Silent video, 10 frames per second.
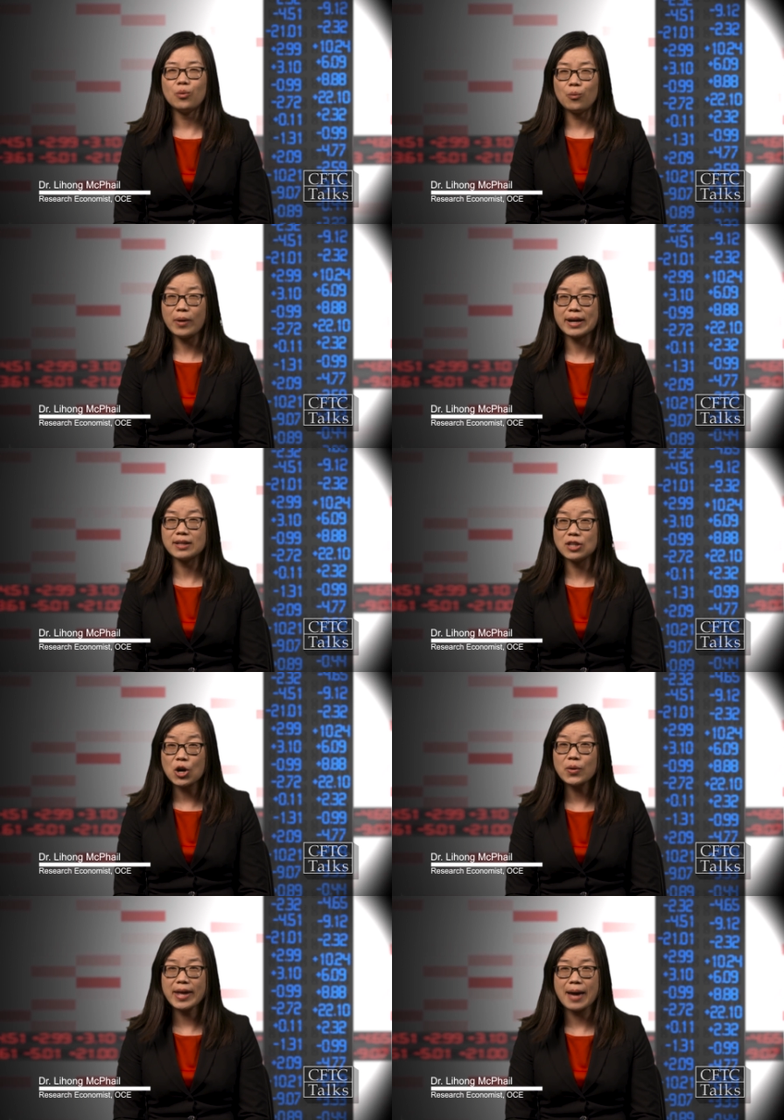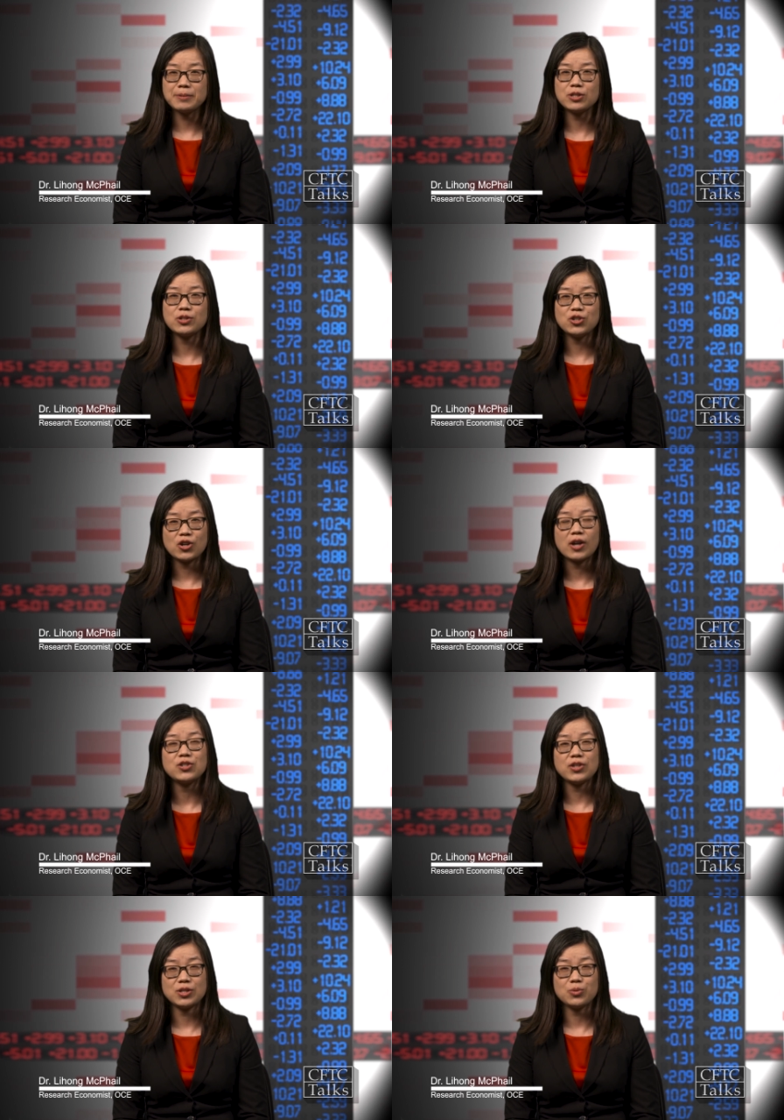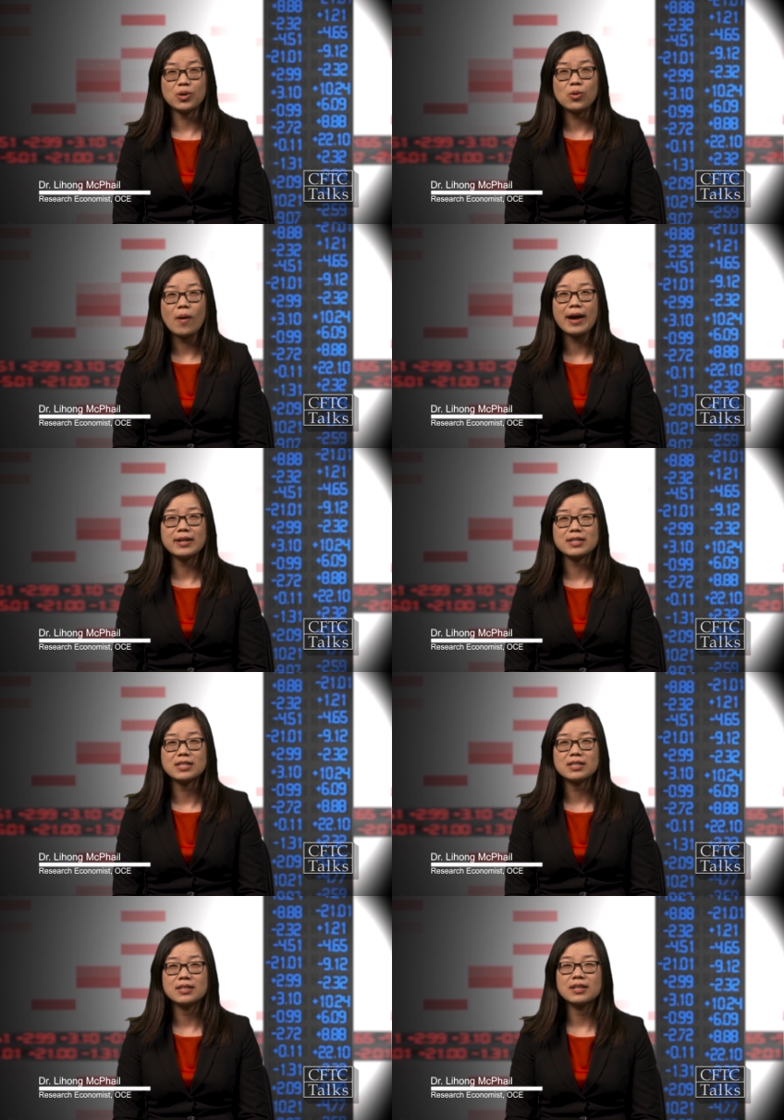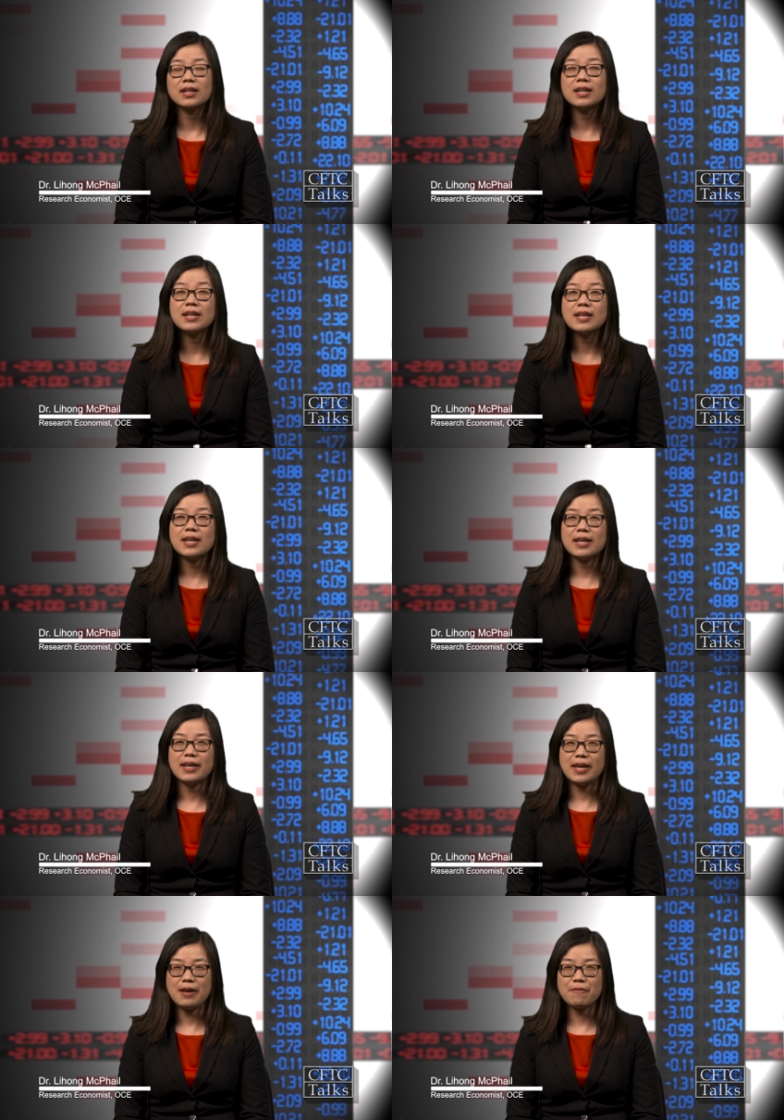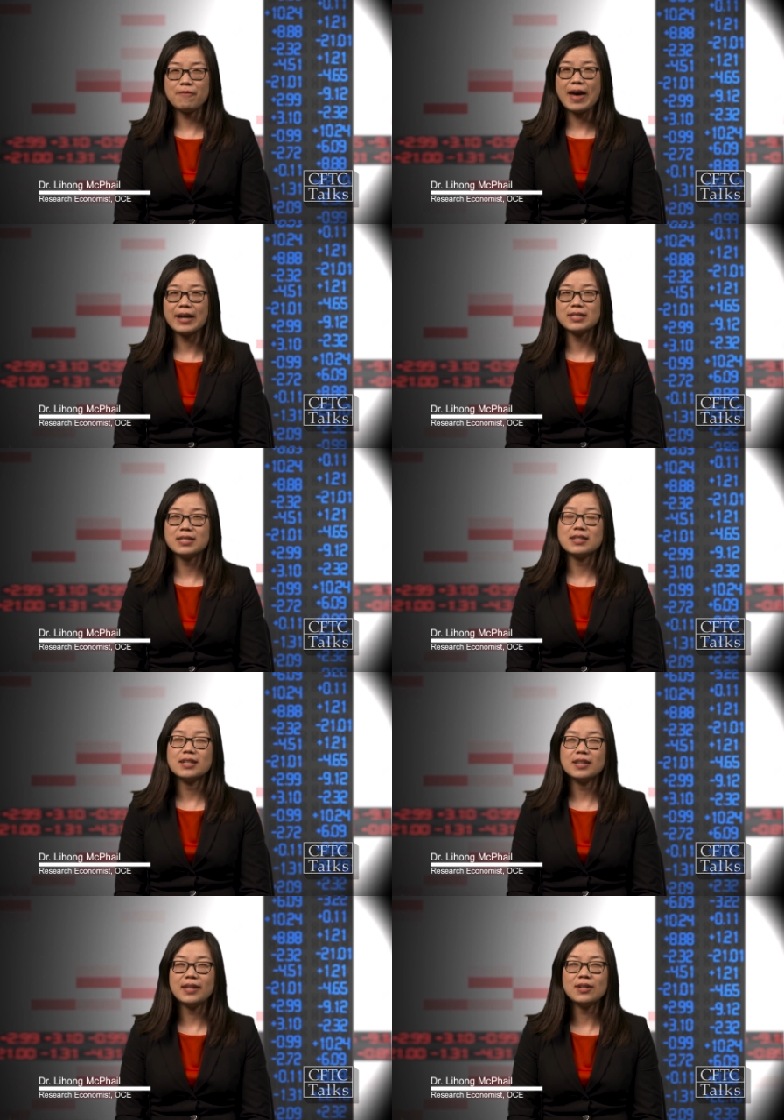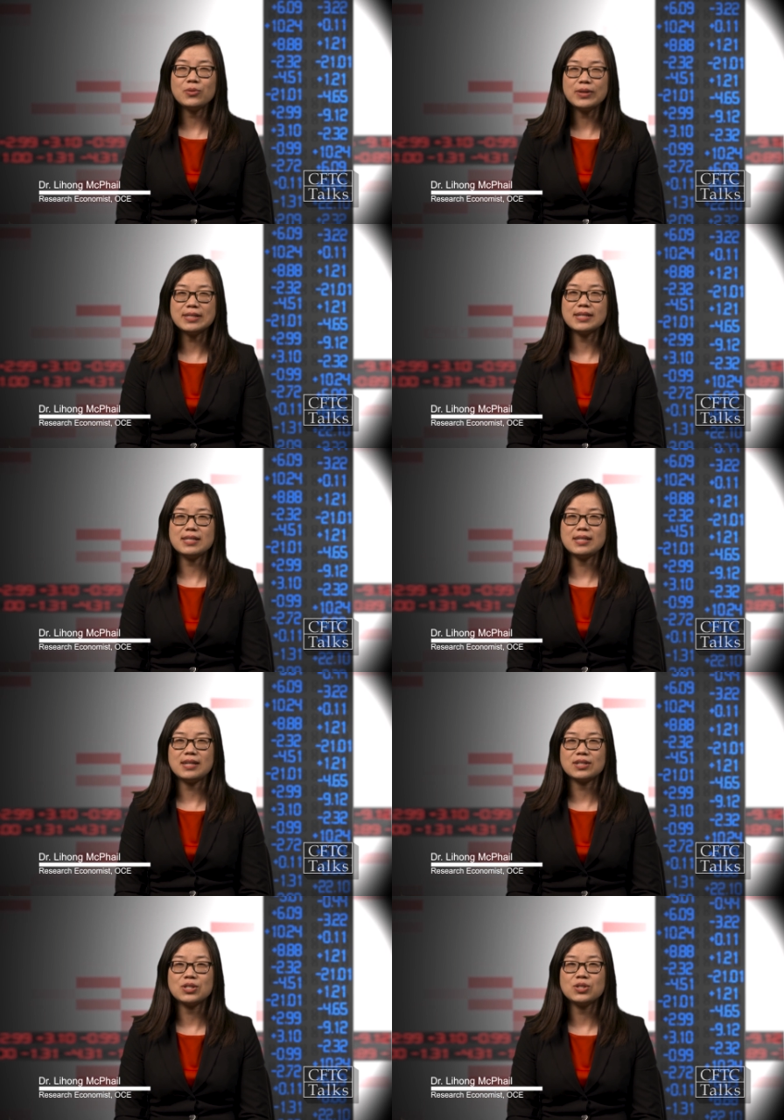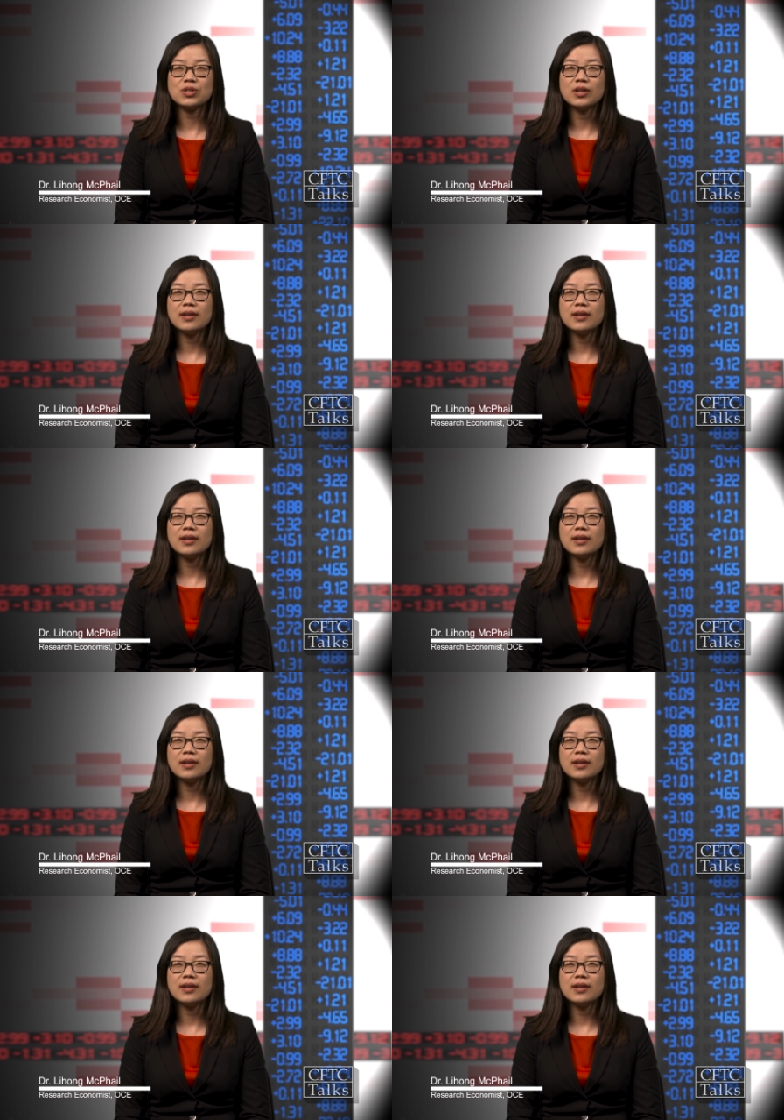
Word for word: where no capital charge is required. In fact, in recent years,